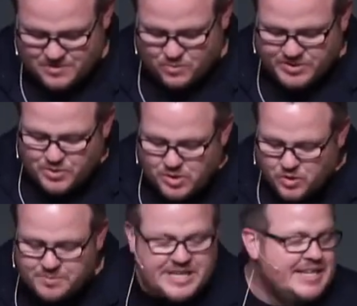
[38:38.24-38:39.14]
when you are
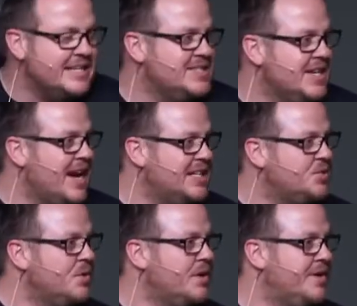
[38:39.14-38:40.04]
obedient to God's
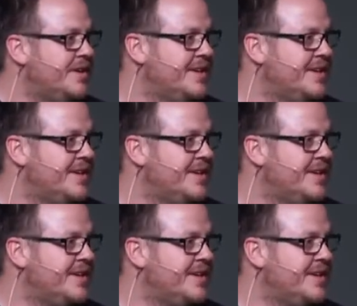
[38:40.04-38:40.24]
word.